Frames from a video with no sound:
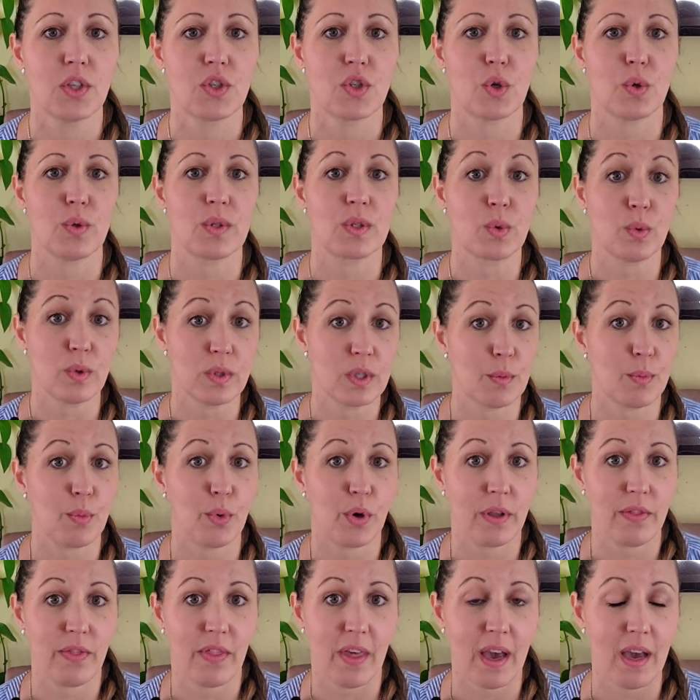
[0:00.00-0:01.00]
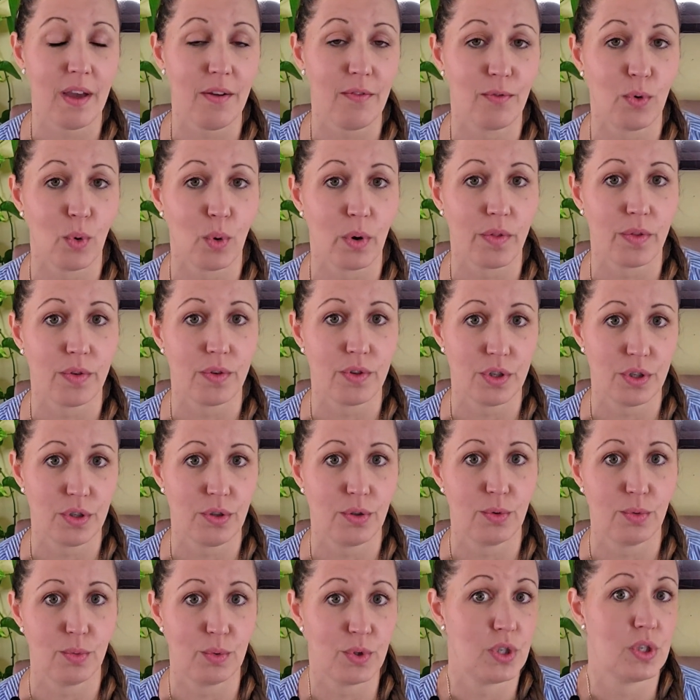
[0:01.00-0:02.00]
So it's going to bring that forth
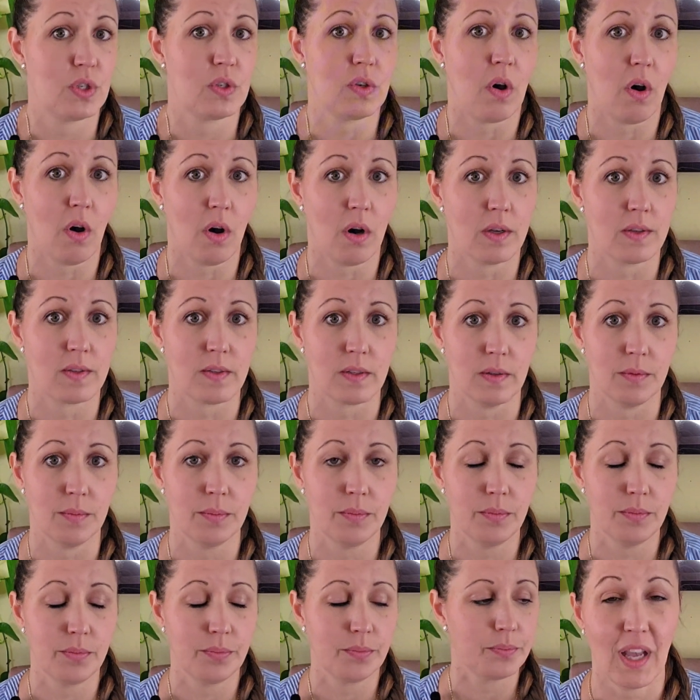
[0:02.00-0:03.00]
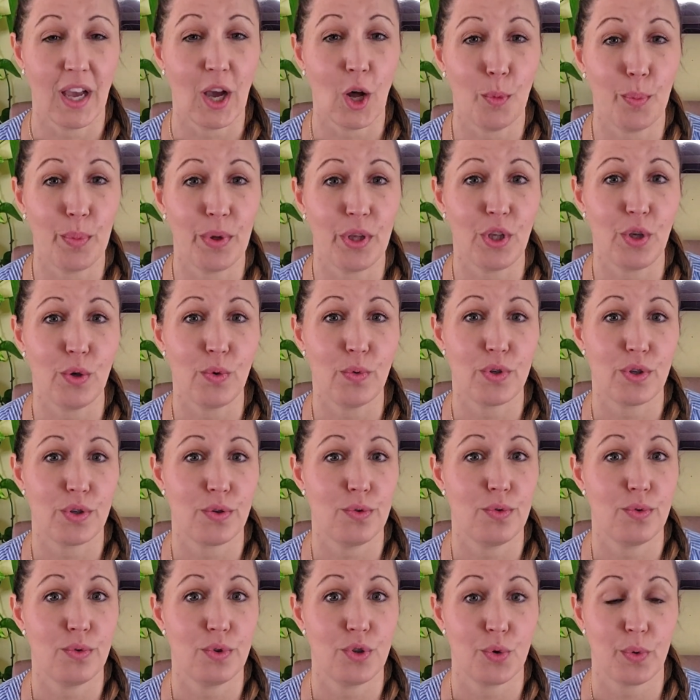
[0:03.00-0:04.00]
too, which is awesome. Helping you
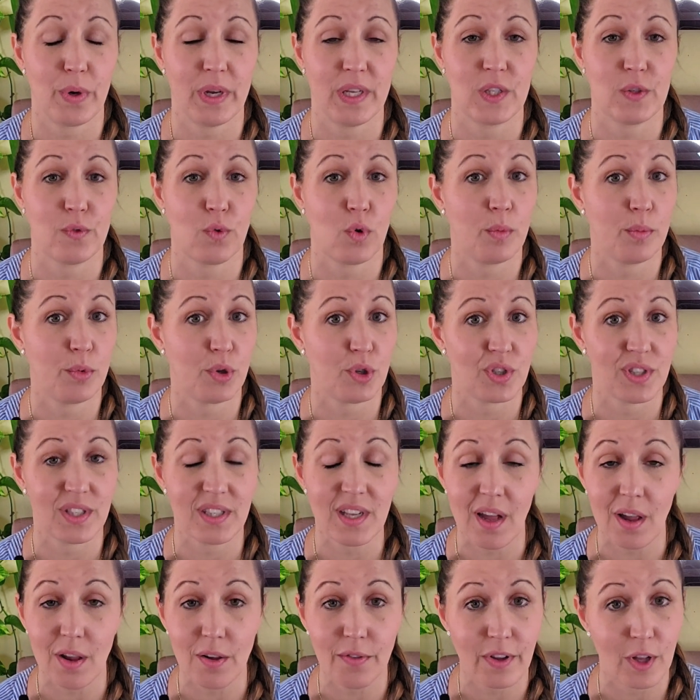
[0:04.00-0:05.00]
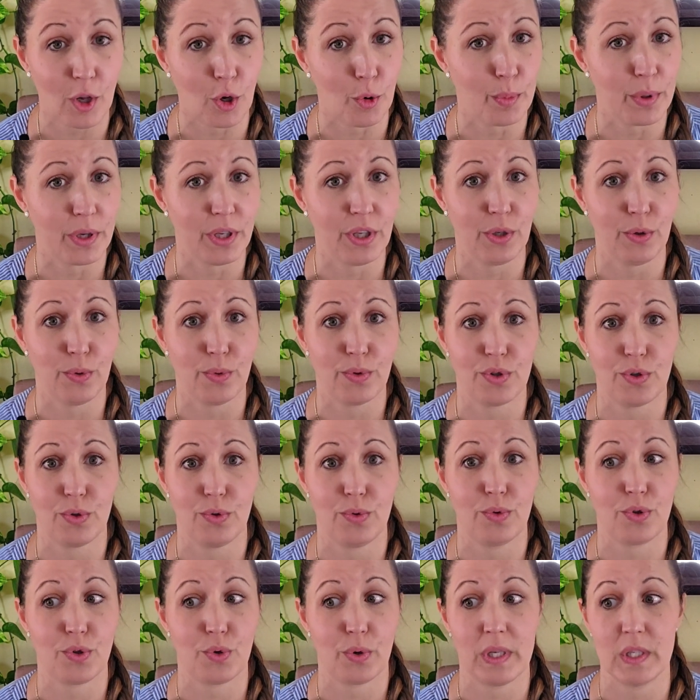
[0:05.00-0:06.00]
to transform yourself, helping you
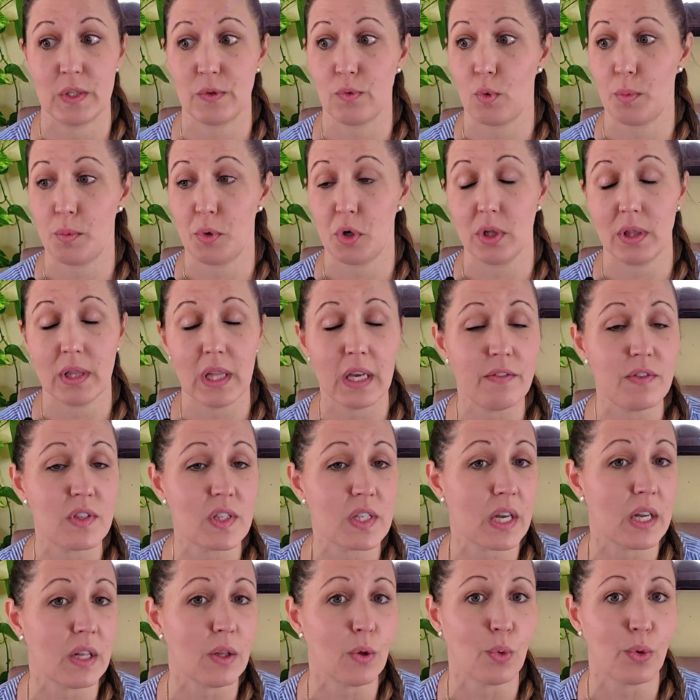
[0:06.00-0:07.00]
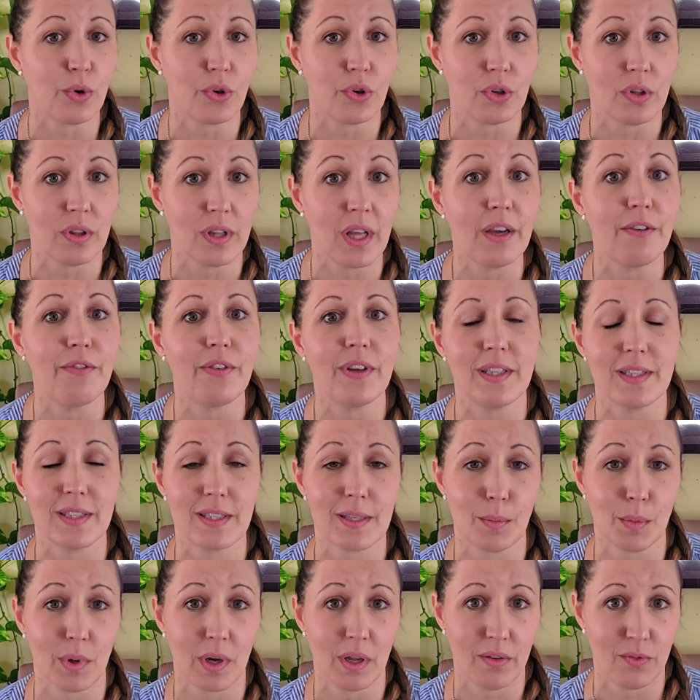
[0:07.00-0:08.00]
to transform your lifestyle or your life in
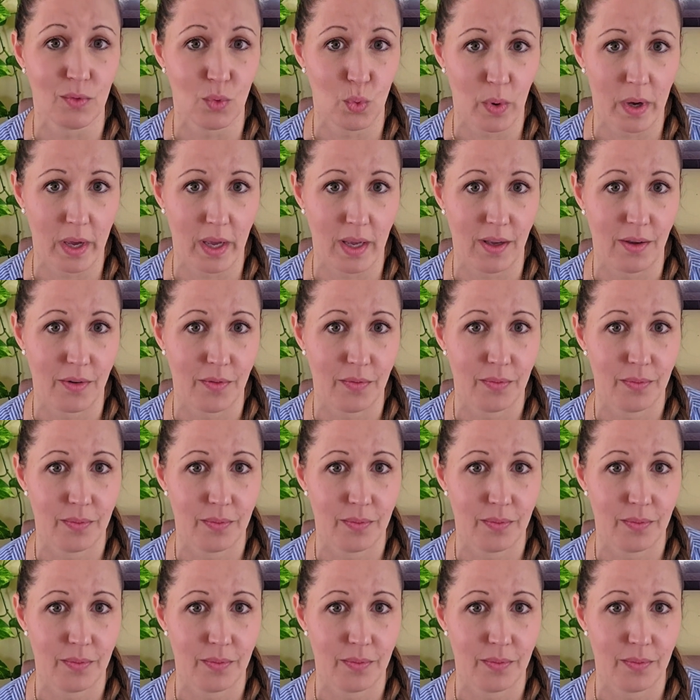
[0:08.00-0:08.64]
some kind of way.